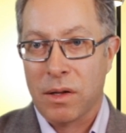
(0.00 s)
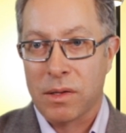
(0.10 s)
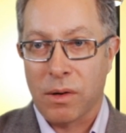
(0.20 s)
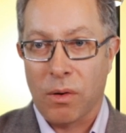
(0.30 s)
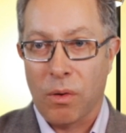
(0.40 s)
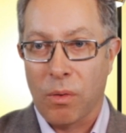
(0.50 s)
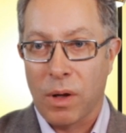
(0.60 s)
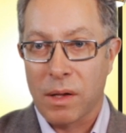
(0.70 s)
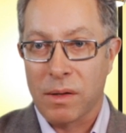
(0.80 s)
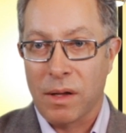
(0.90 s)
So
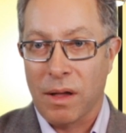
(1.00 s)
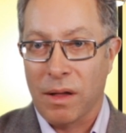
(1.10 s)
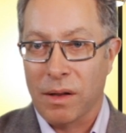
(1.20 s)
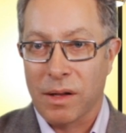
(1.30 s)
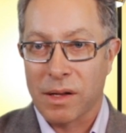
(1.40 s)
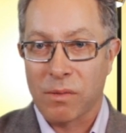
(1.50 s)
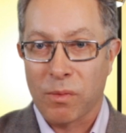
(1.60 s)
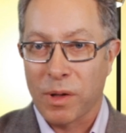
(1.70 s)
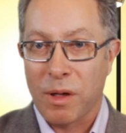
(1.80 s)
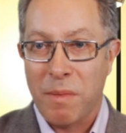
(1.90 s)
it doesn't
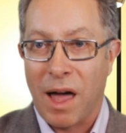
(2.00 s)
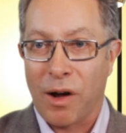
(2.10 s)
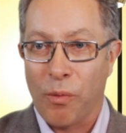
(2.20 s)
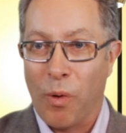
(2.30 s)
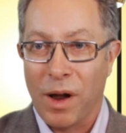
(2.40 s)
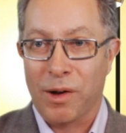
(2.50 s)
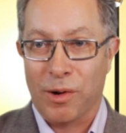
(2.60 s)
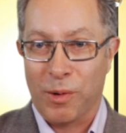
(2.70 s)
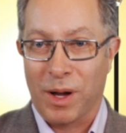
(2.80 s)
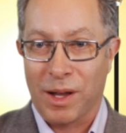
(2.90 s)
really matter what you're
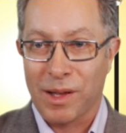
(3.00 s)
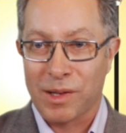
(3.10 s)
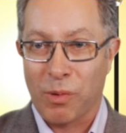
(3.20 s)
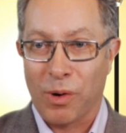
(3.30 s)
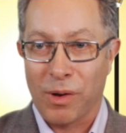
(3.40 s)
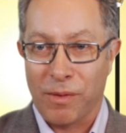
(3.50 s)
doing in this world.